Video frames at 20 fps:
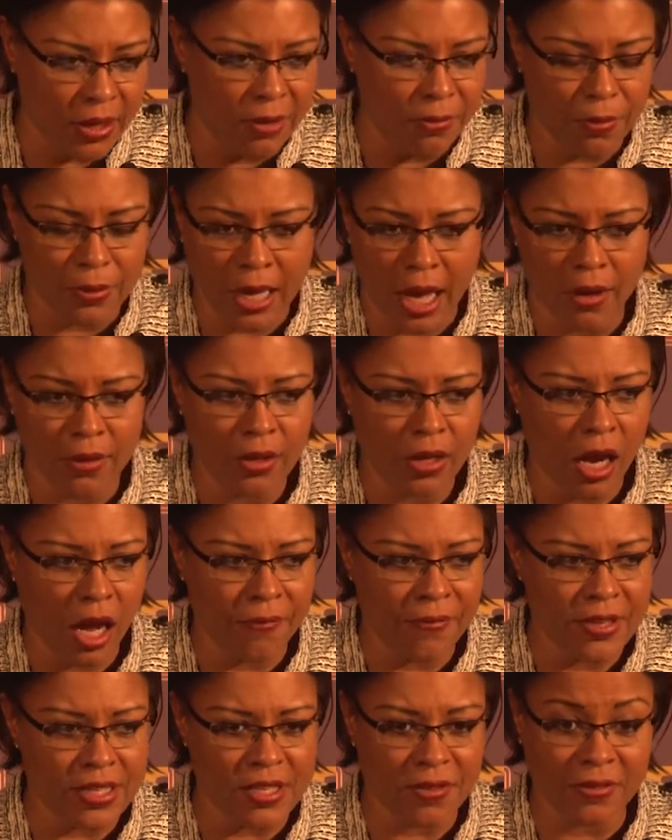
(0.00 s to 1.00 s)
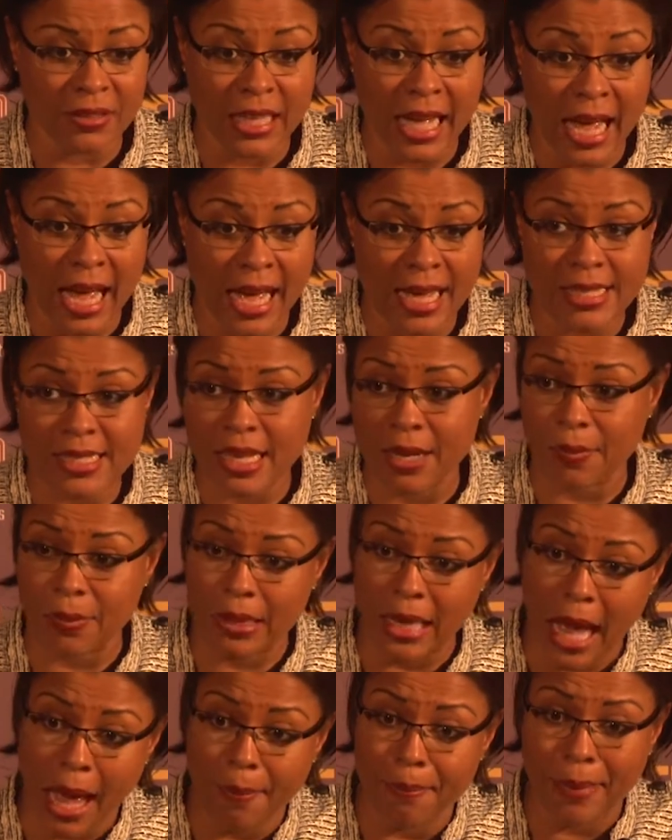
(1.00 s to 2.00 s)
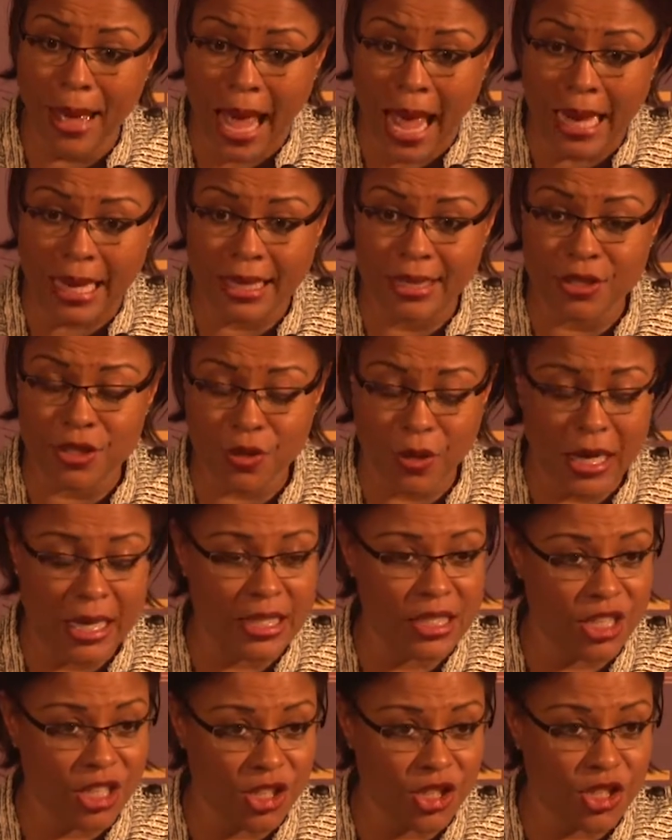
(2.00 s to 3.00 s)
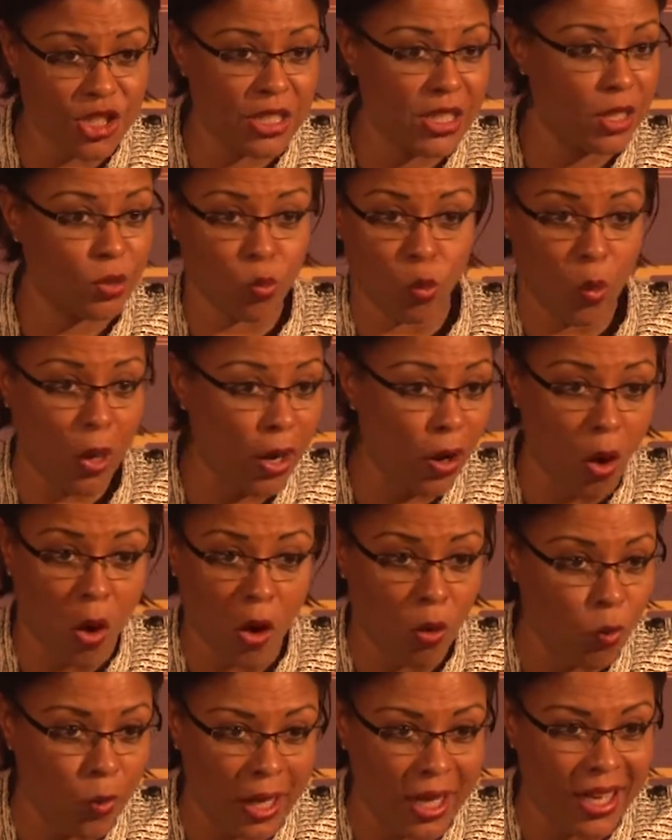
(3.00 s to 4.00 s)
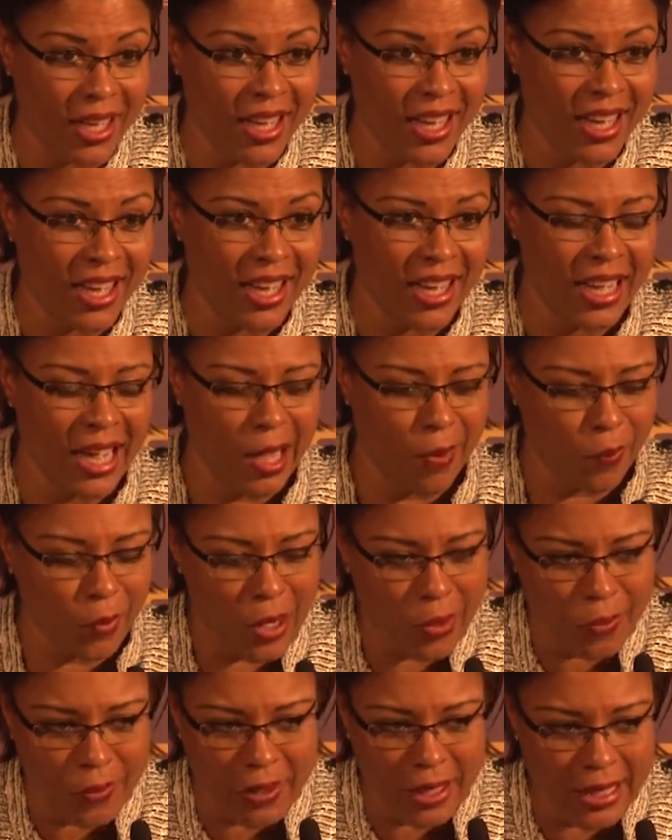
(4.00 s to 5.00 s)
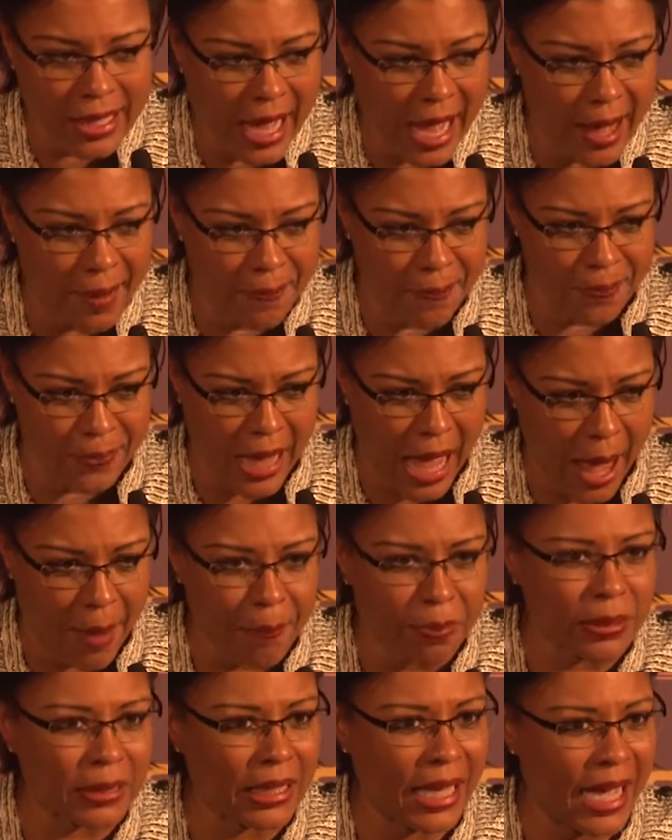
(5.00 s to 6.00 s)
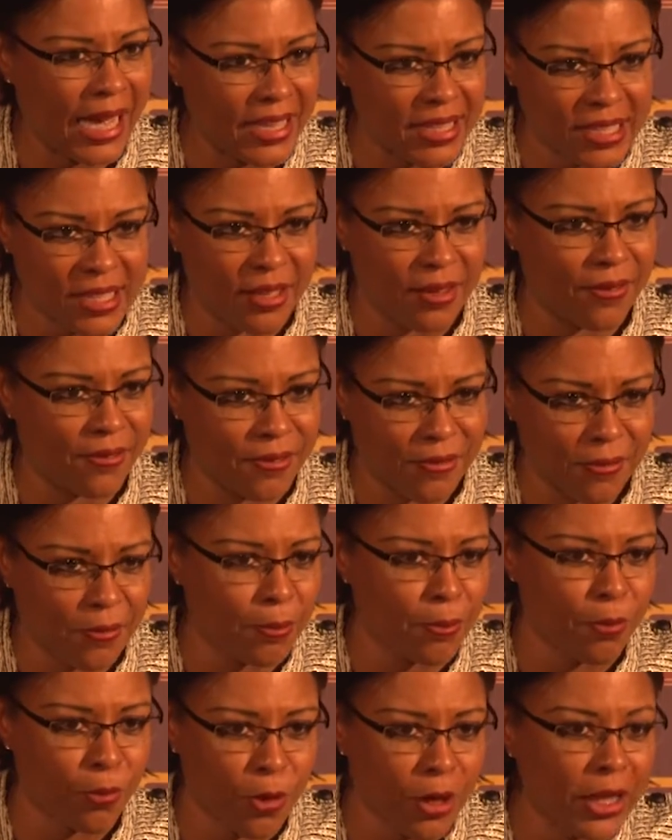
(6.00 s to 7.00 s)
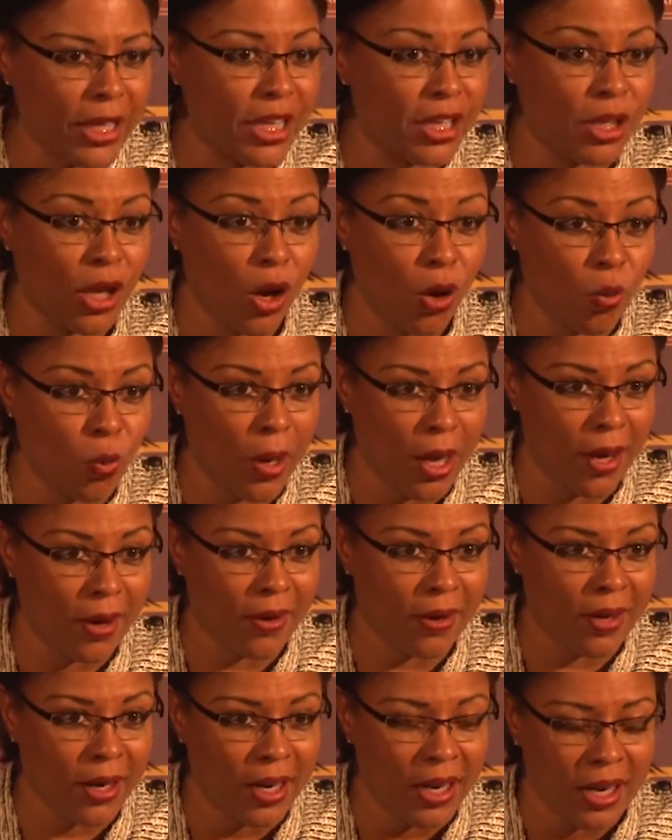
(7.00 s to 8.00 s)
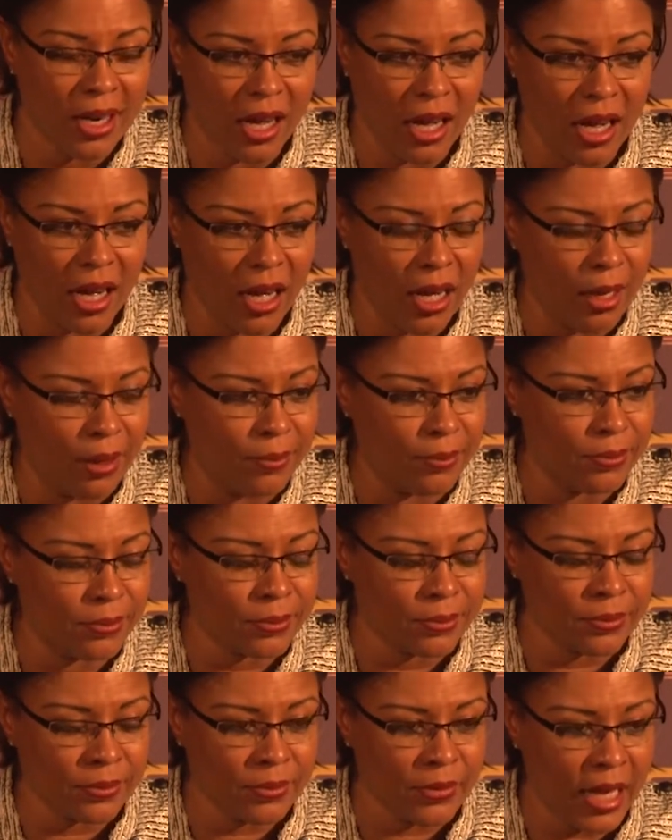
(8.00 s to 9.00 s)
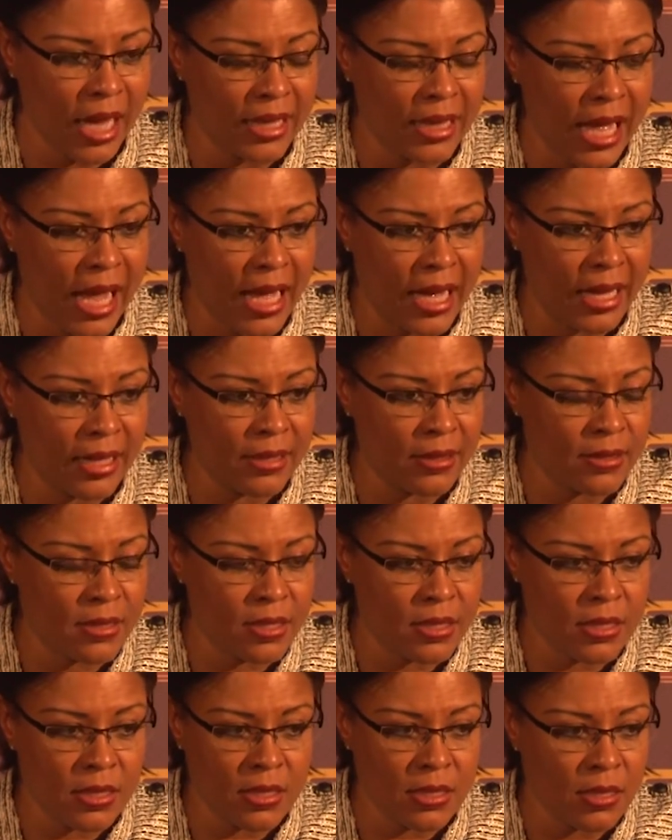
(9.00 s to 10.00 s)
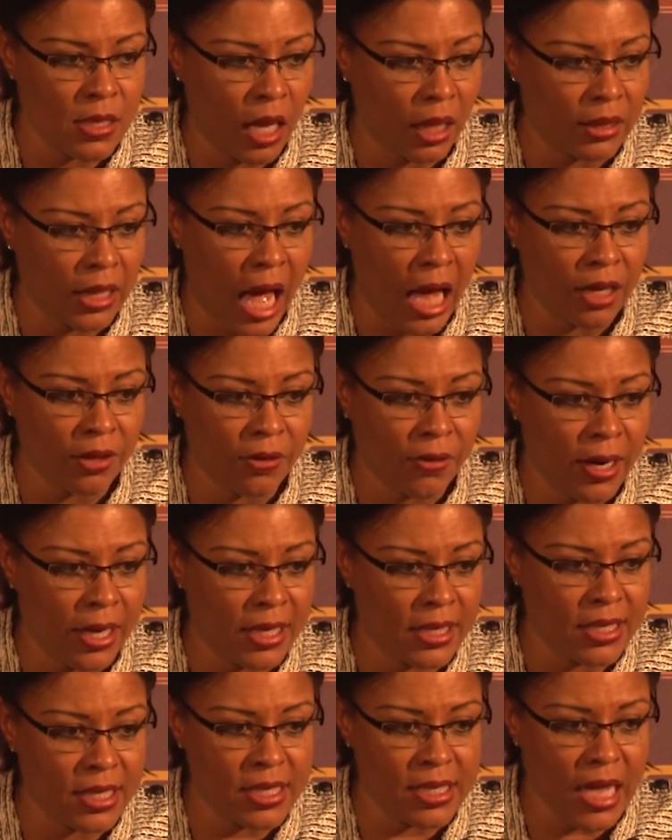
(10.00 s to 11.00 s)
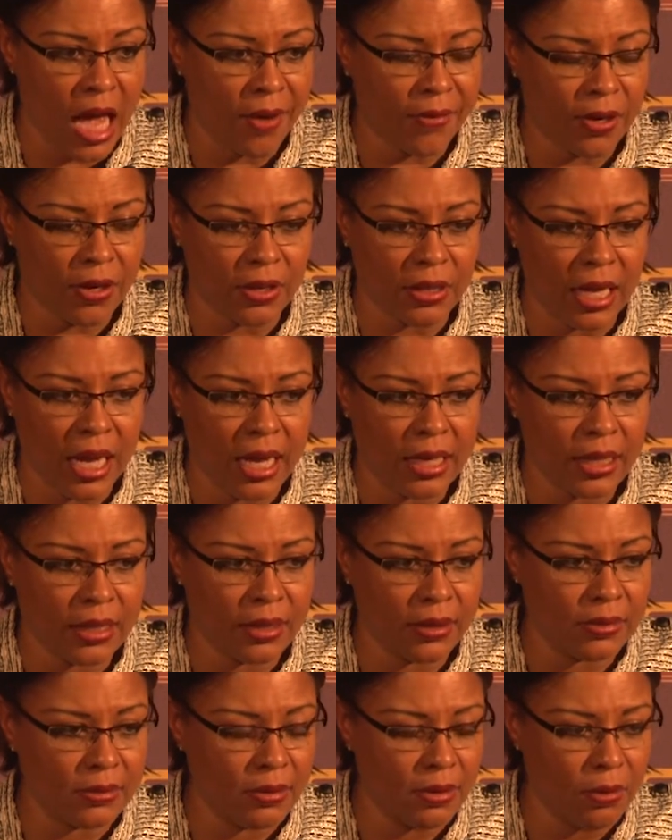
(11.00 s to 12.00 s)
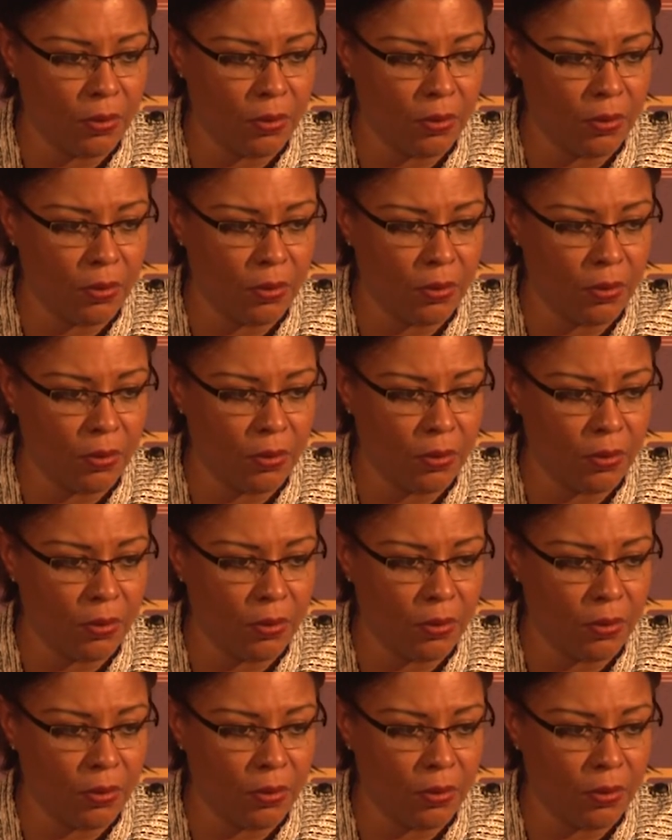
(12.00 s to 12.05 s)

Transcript: If we're not on the offensive glass and we're not back in transition, then where are we? And we were in that place of really nowhere. And a lot of credit to South Carolina.